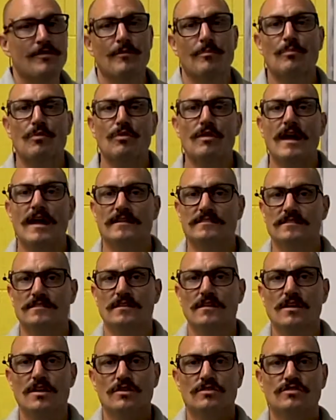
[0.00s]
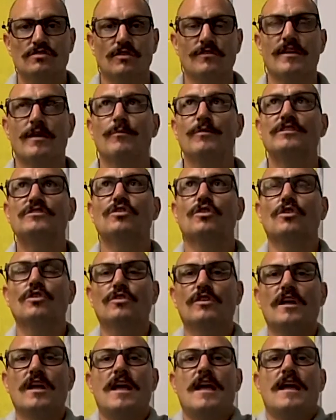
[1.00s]
the press. So then we turn,
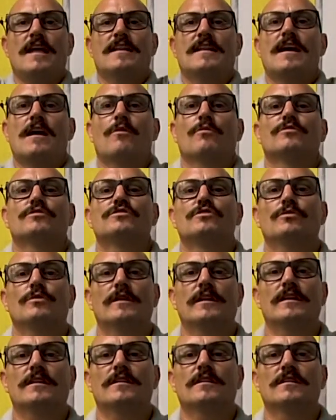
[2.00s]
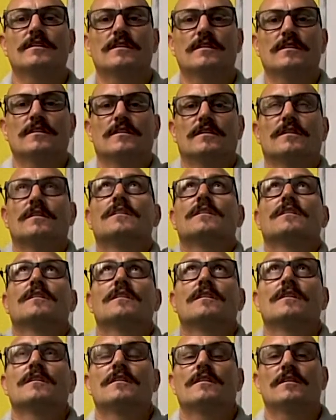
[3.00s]
and now we're doing
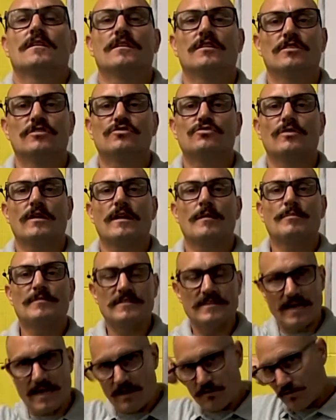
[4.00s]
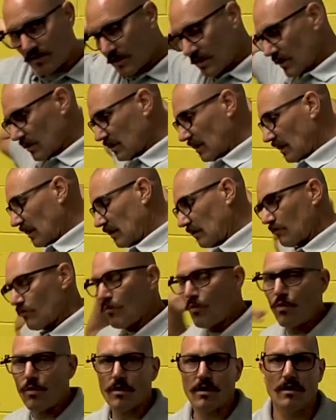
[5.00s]
straight up and down, getting
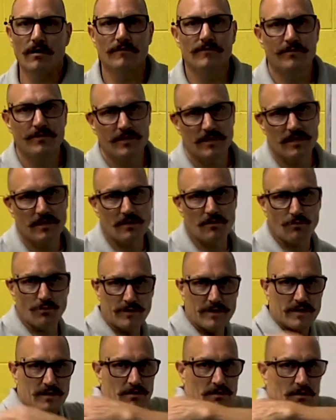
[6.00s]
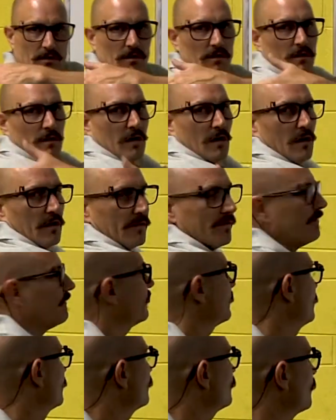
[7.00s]
more of the rear of
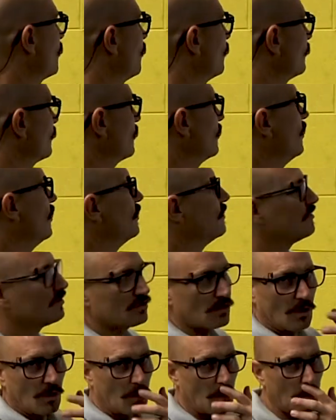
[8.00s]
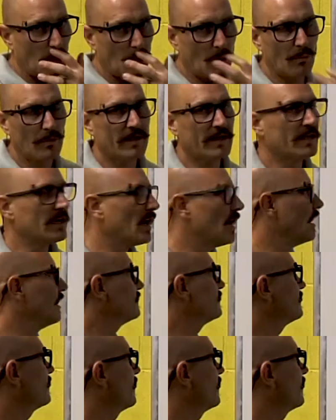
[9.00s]
the shoulder. So we got